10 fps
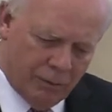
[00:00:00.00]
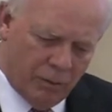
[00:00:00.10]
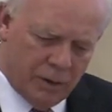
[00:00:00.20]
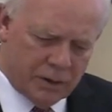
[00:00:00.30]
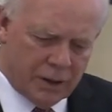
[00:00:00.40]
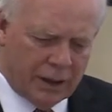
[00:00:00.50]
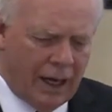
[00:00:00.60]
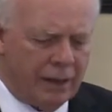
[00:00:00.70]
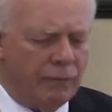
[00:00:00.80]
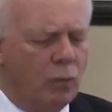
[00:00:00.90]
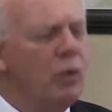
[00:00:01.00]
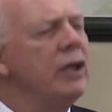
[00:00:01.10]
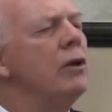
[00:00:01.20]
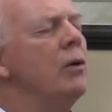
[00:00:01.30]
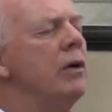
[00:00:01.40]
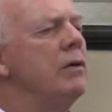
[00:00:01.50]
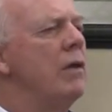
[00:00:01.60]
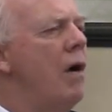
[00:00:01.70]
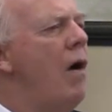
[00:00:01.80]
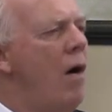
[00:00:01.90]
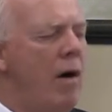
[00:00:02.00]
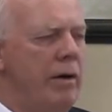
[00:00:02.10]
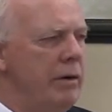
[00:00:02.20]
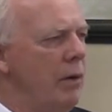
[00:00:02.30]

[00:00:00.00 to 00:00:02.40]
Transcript: was a kind of window into the heart,